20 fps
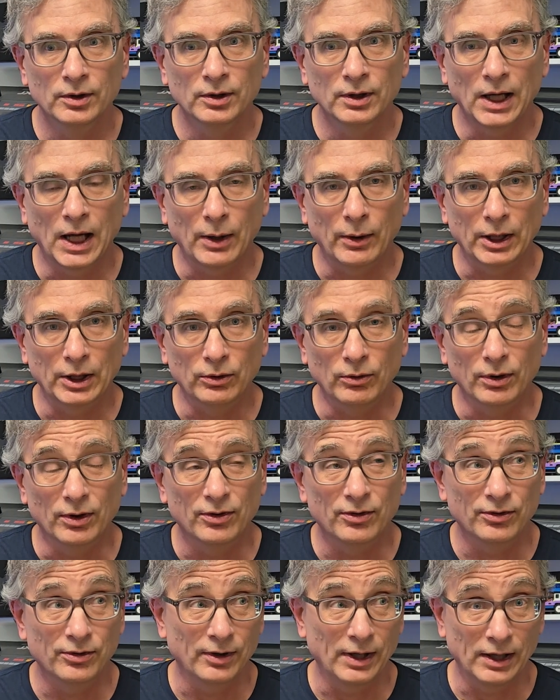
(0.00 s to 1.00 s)
how I do the
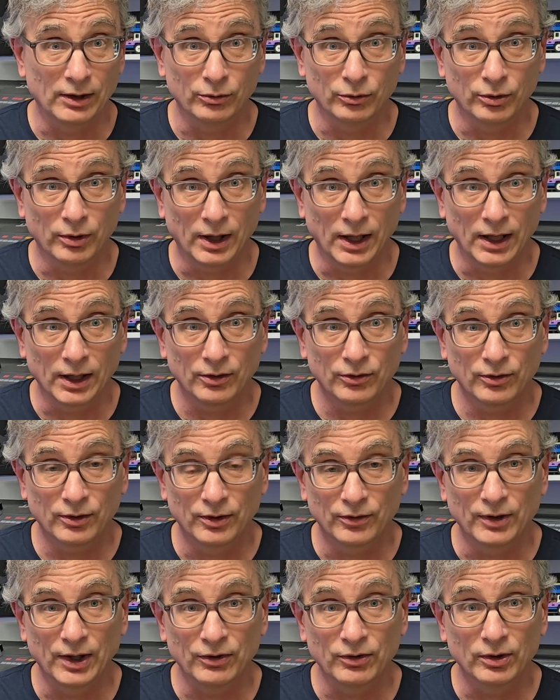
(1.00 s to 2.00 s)
soundtracks
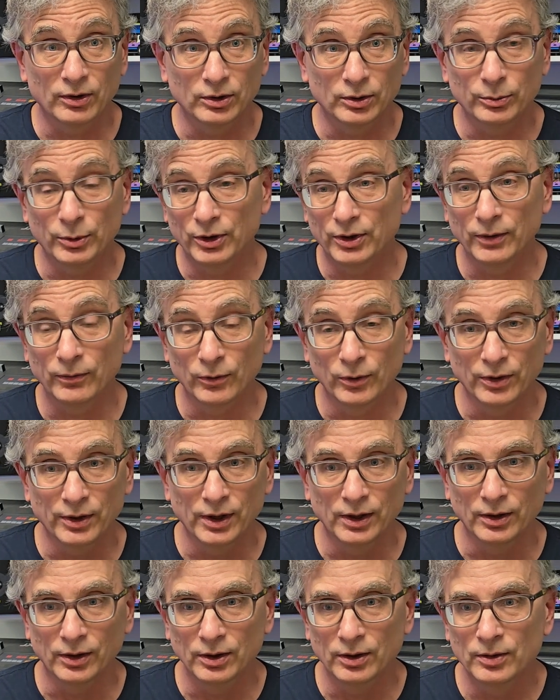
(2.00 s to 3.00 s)
because that's a little bit different
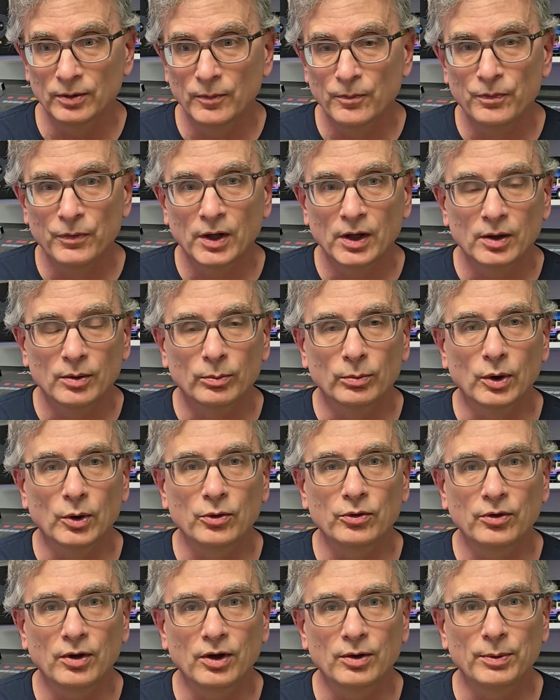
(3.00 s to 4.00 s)
than
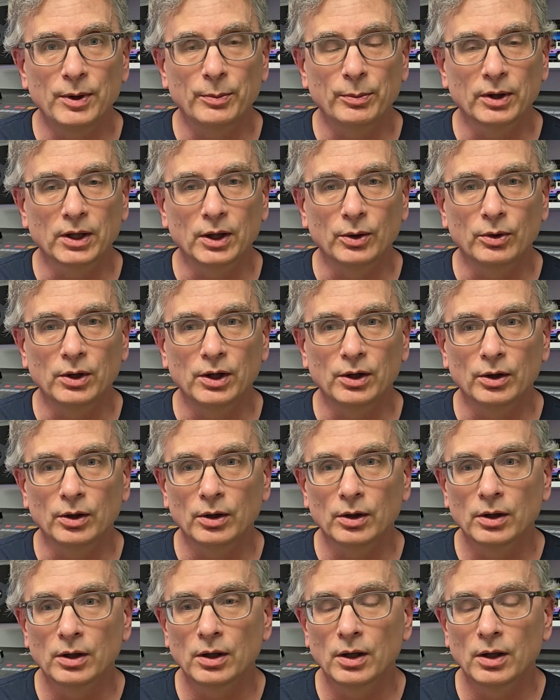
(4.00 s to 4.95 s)
most of the people out here.